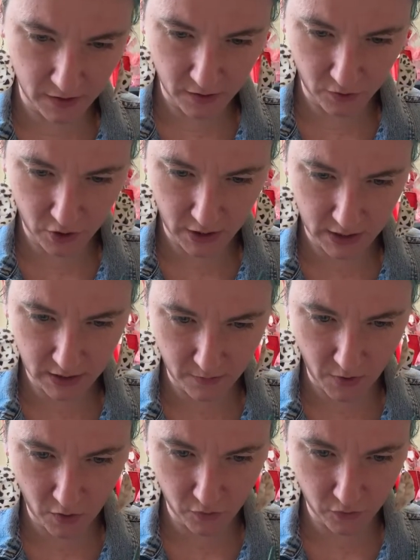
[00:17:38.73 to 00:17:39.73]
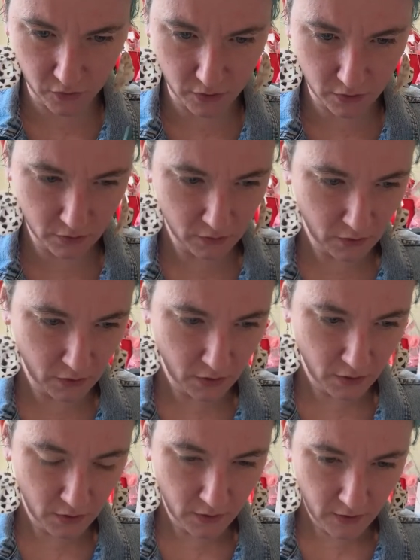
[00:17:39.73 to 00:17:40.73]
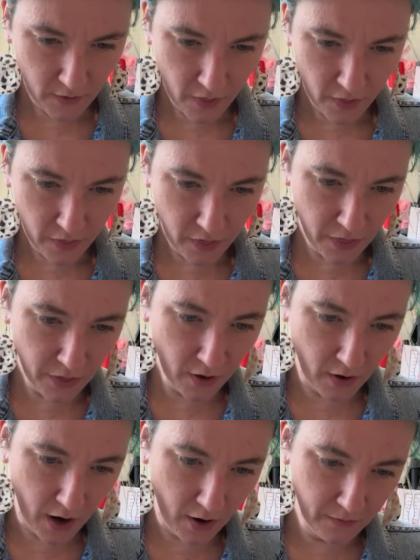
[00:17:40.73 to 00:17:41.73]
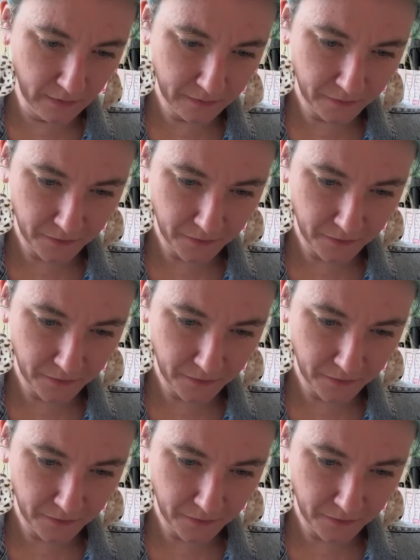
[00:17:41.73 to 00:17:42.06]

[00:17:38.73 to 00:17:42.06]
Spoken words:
and so she's the most thorough.